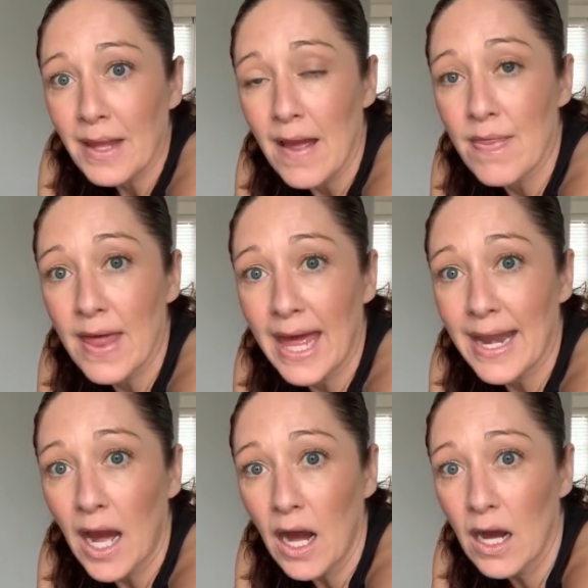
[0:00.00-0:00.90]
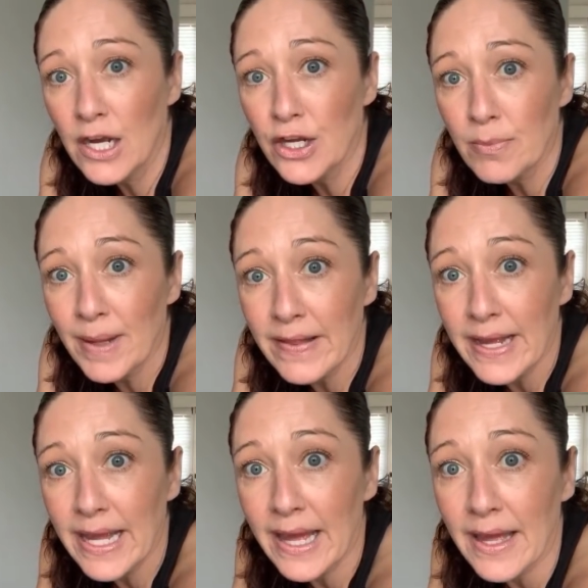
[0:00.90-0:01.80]
and then hug your
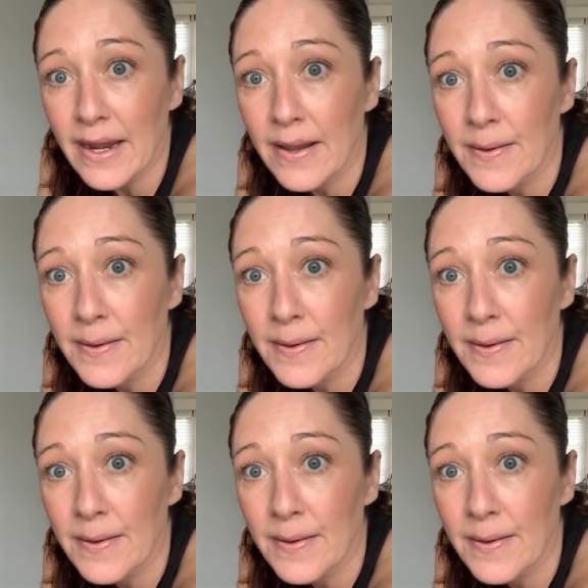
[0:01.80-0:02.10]
belly in.